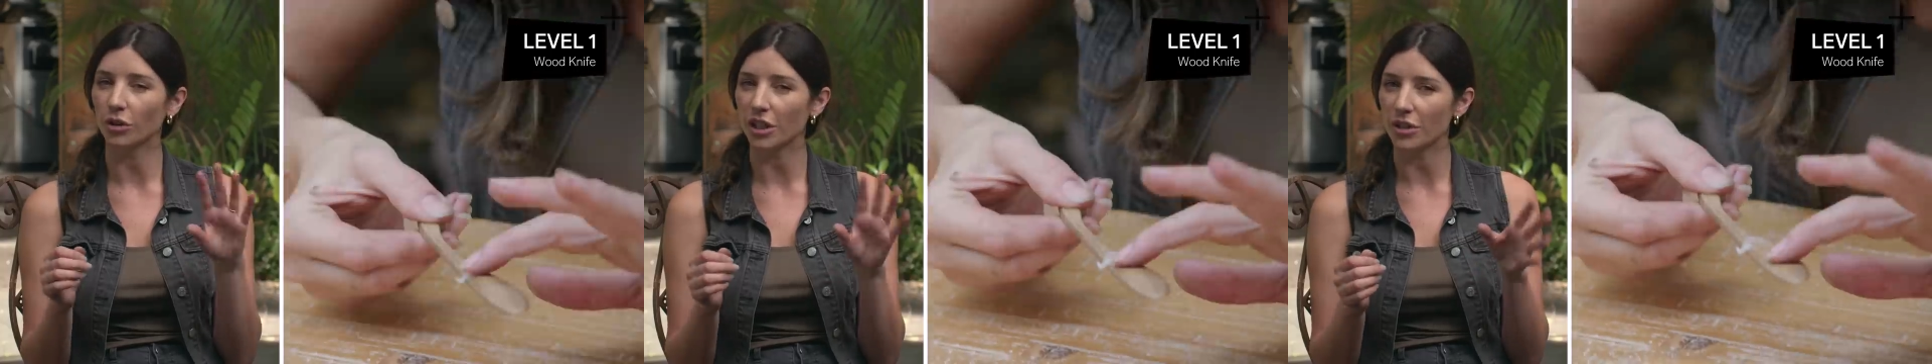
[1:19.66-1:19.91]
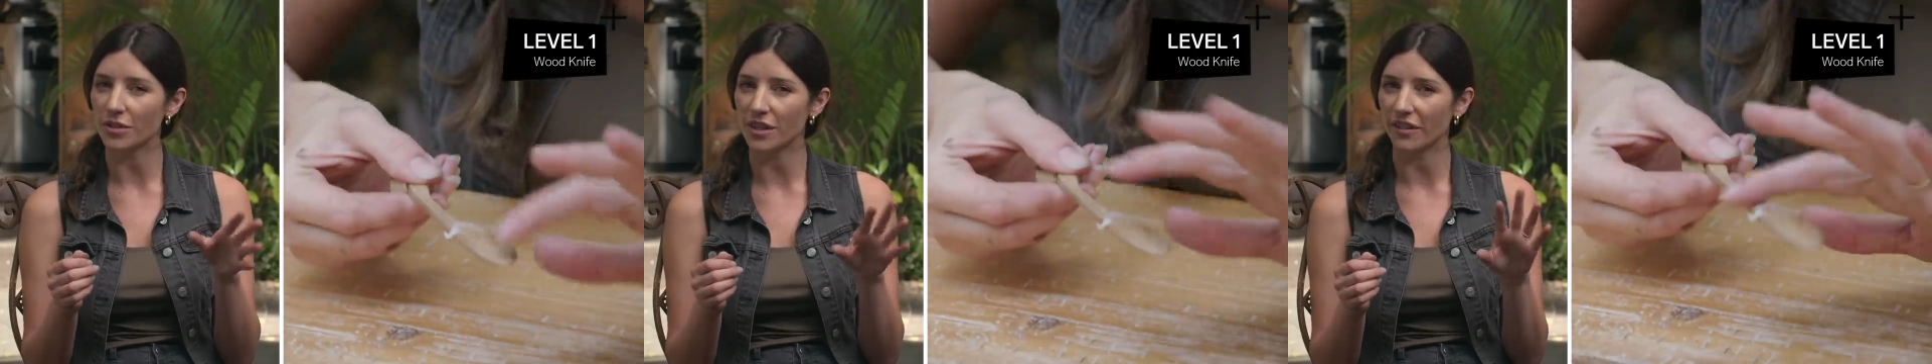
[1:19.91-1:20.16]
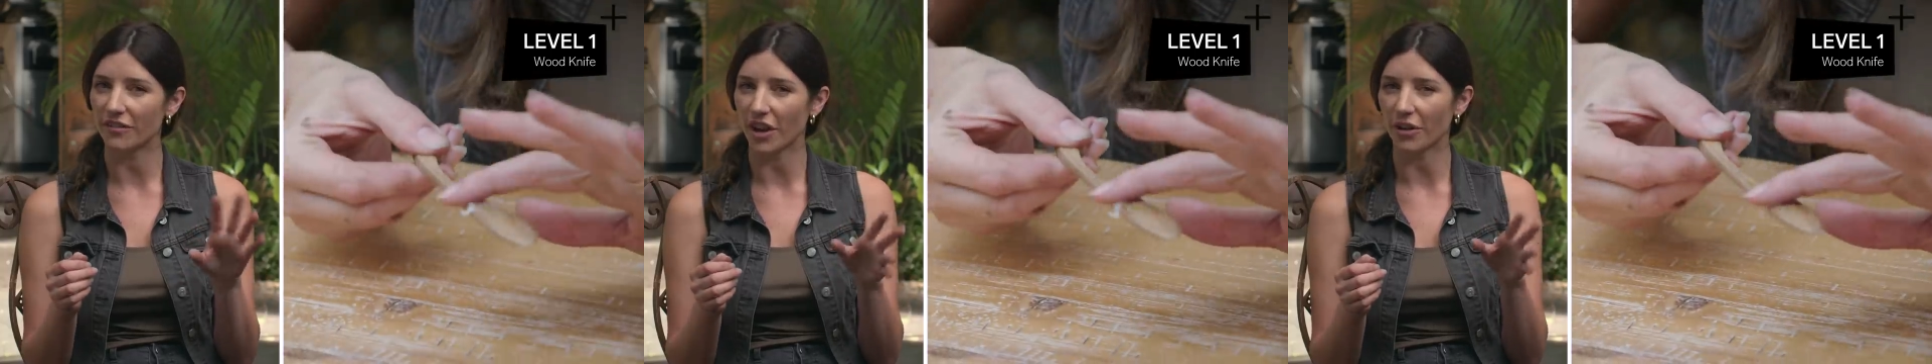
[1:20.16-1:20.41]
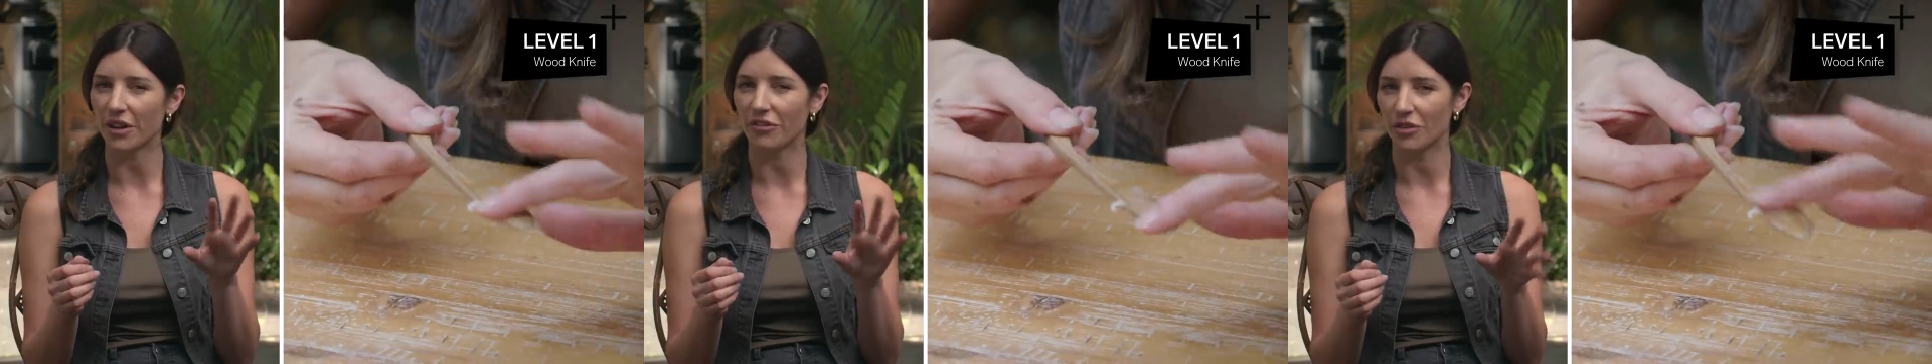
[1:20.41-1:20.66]
only using
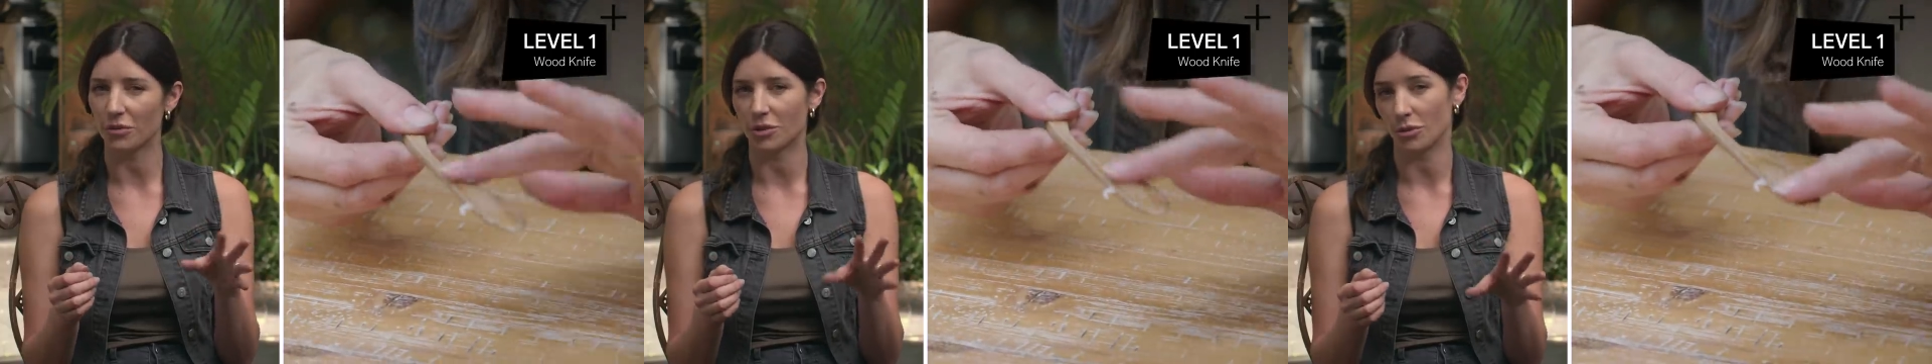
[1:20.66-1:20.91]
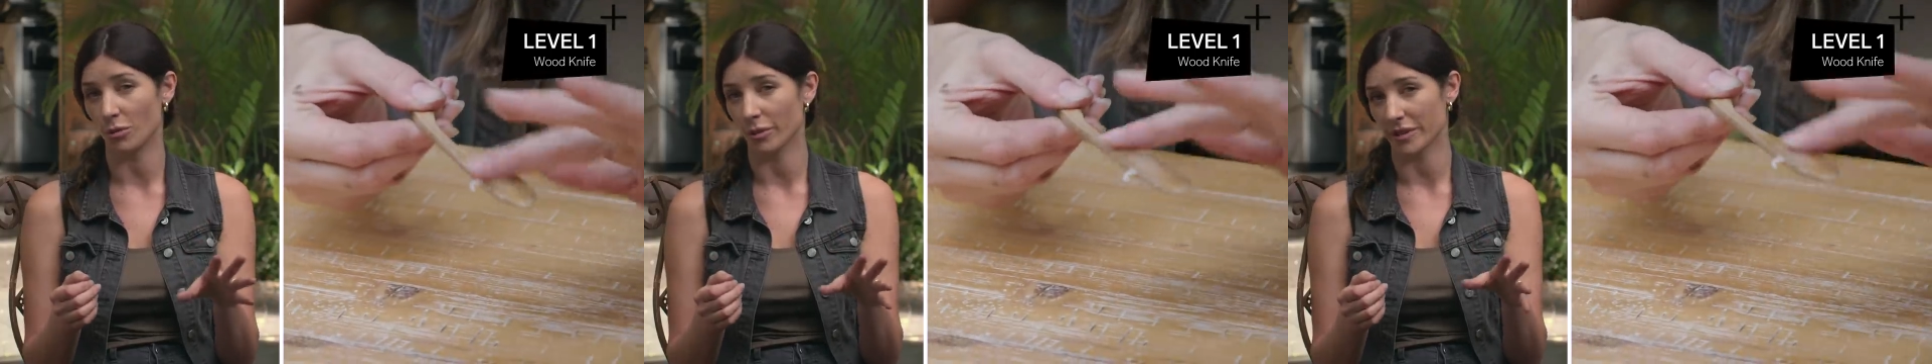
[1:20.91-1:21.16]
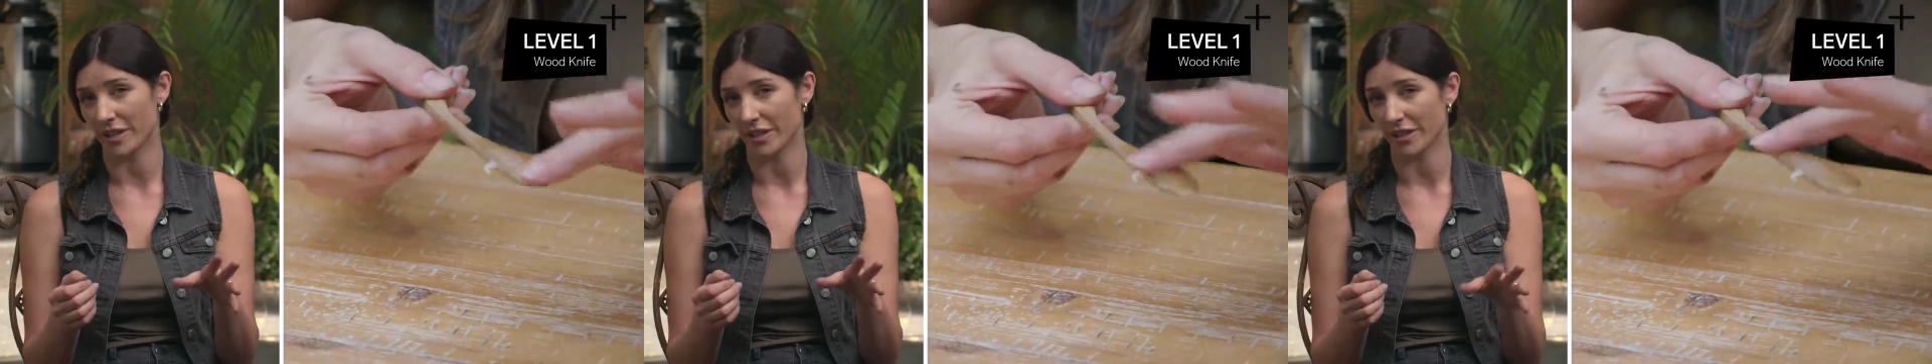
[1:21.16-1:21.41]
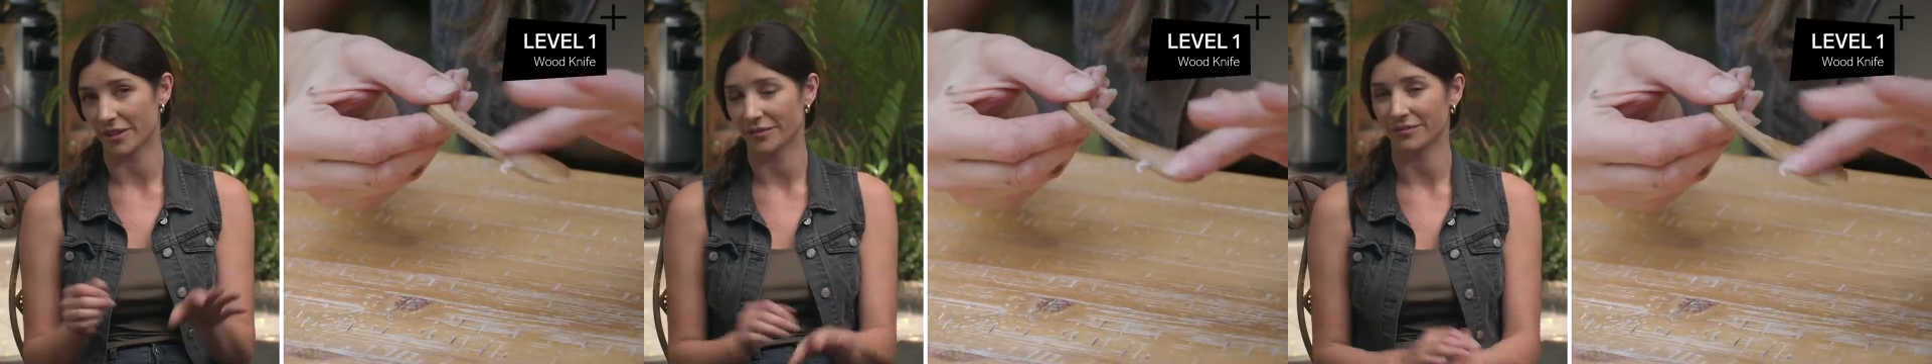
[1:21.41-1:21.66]
very few tools
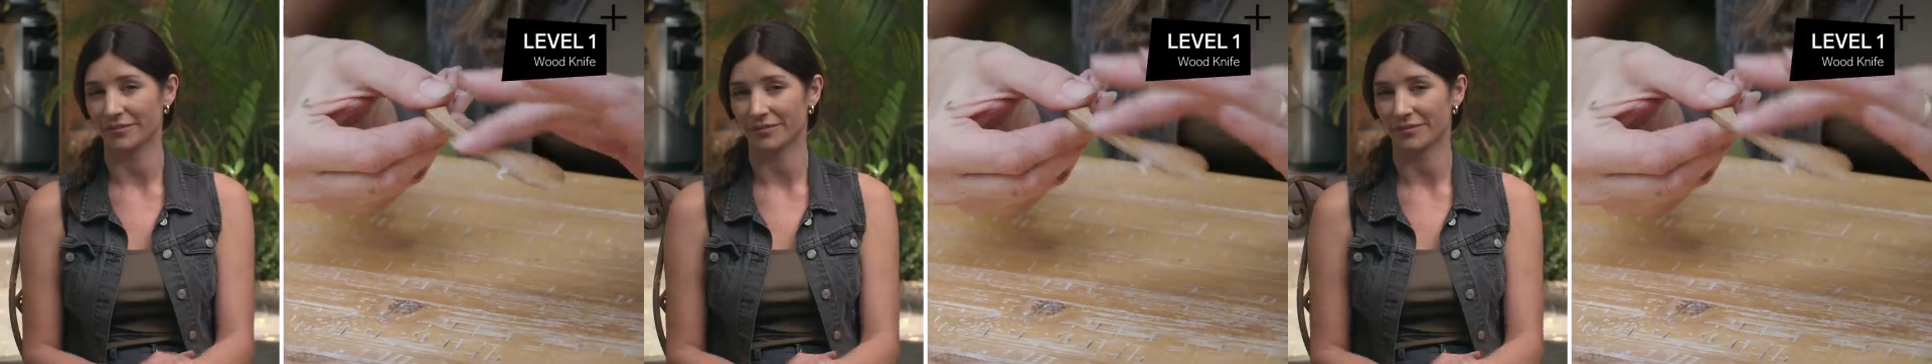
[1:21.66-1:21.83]
here.